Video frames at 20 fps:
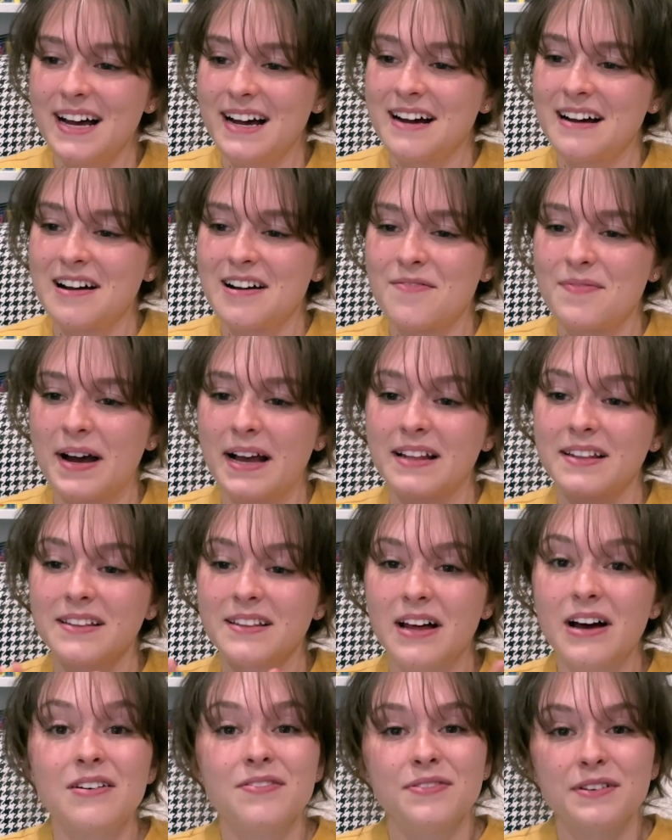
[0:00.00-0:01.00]
Um, I
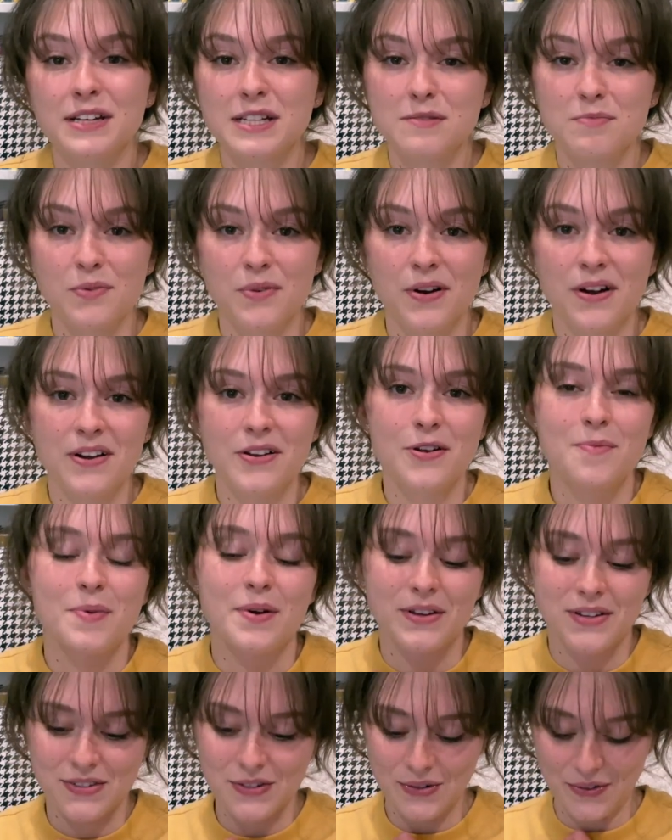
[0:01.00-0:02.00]
love exploring new
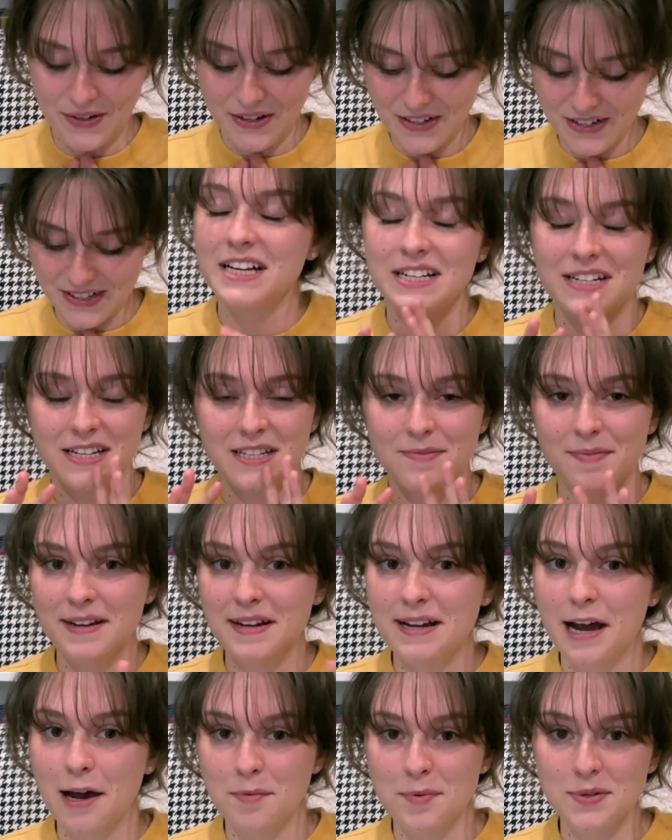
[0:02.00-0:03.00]
bookstores. It's just my
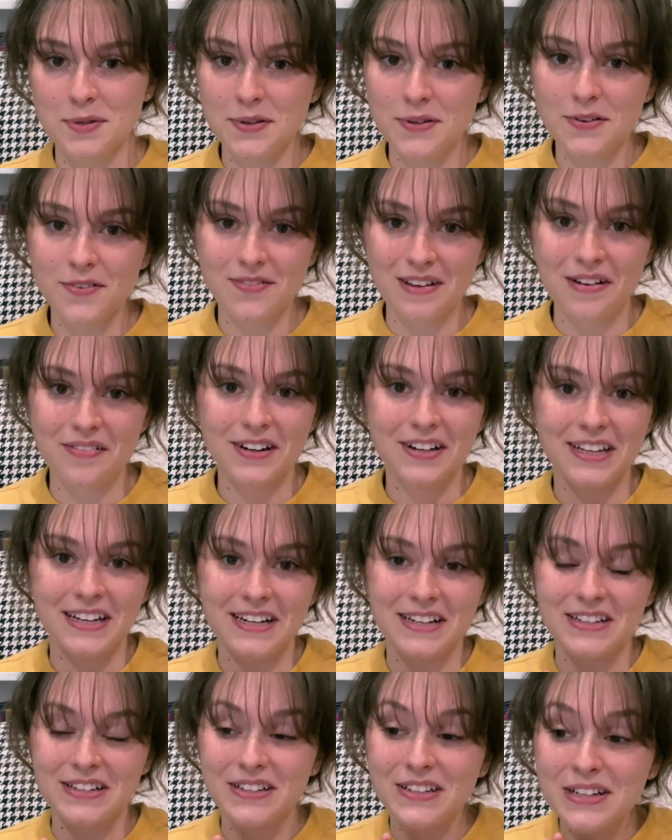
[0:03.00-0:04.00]
absolute favorite thing
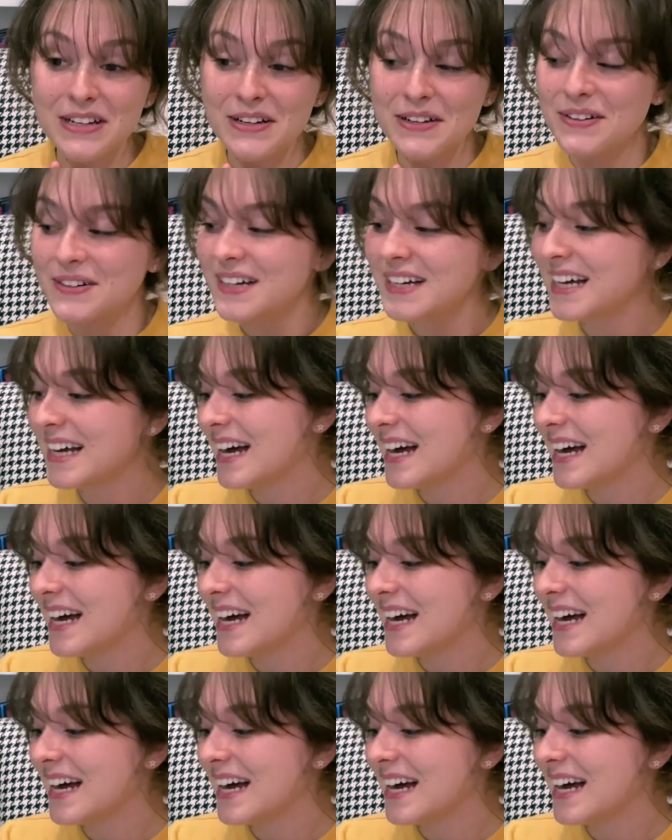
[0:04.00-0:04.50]
to do.